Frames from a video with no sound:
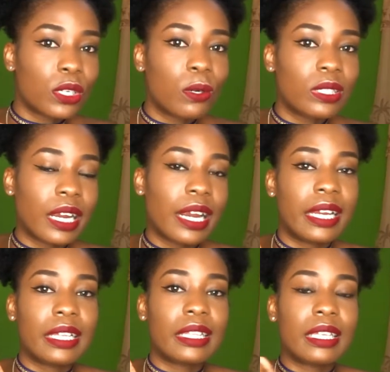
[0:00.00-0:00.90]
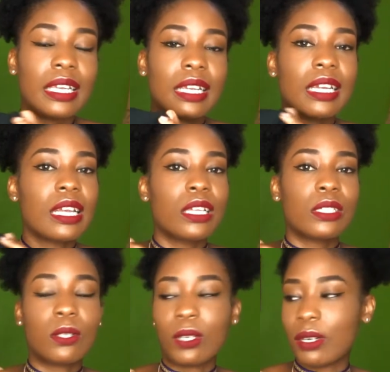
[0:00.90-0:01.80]
out or anything
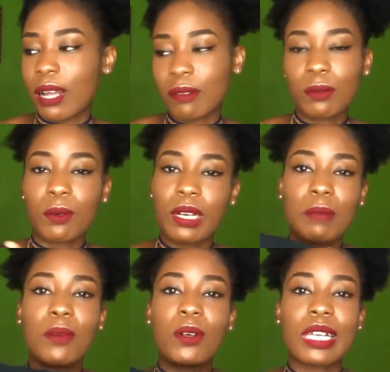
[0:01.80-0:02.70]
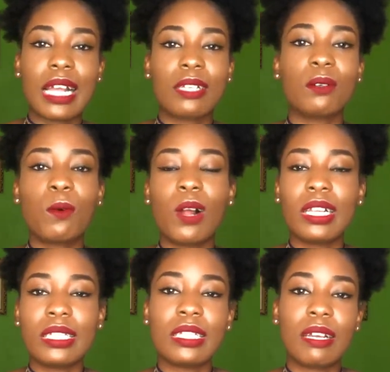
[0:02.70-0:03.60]
so you don't have to worry about that the
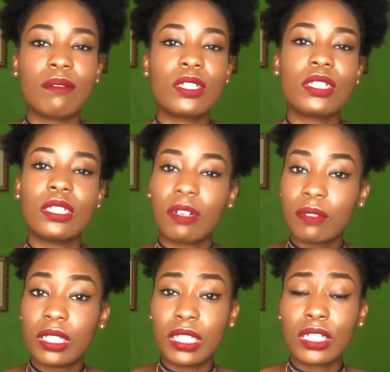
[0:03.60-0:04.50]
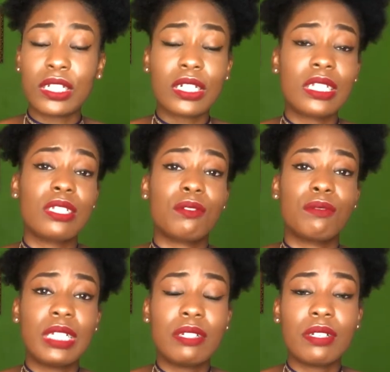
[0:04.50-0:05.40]
quality of the t-shirt is
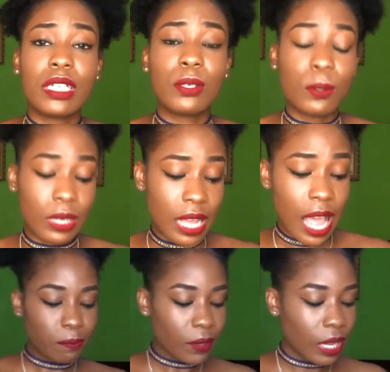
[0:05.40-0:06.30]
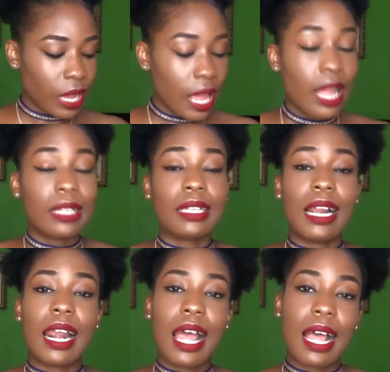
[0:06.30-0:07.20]
really really good
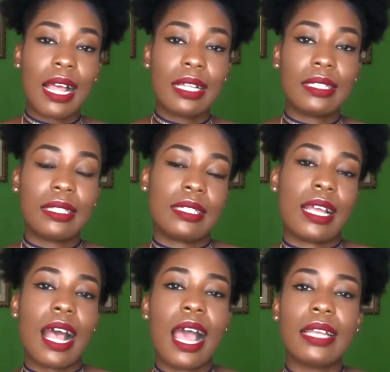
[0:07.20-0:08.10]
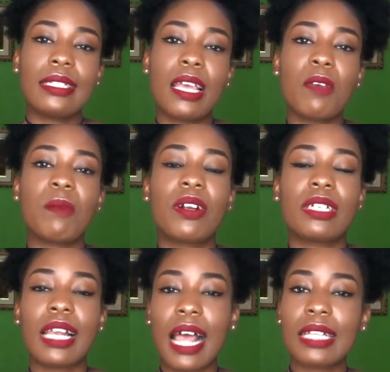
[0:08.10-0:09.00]
the last item or
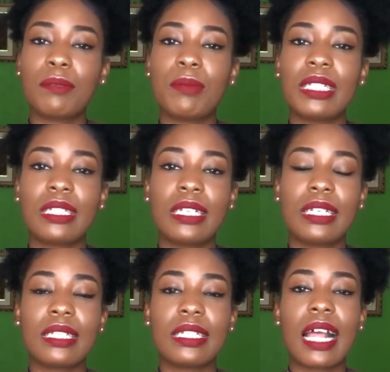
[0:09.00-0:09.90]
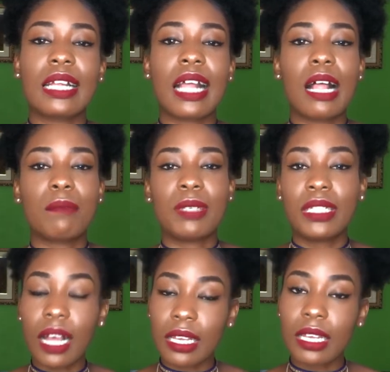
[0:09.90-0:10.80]
the last business that I'll be
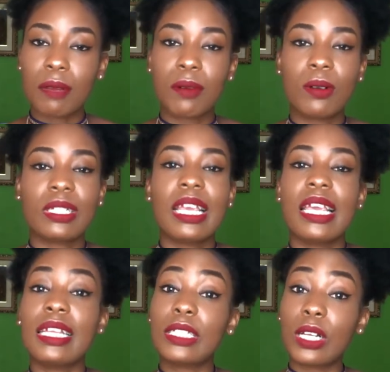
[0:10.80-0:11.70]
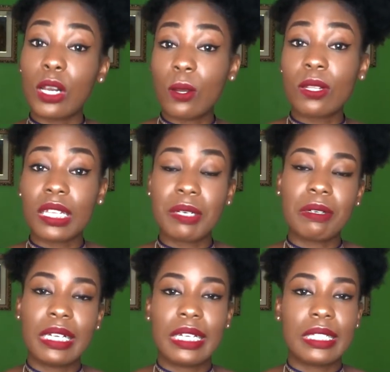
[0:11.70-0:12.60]
talking about is clothing
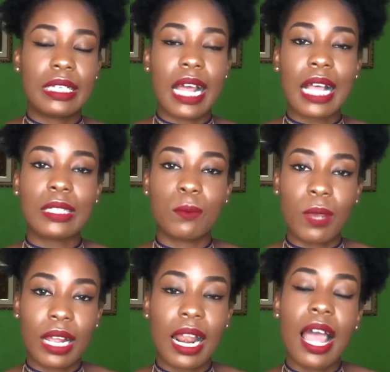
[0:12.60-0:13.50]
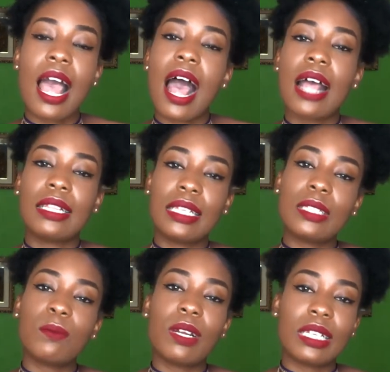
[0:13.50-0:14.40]
related as well and
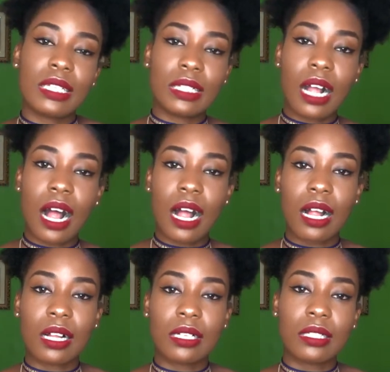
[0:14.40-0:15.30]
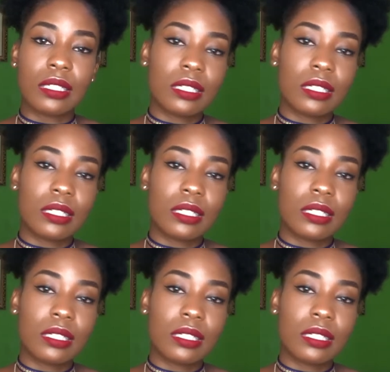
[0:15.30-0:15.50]
this one is called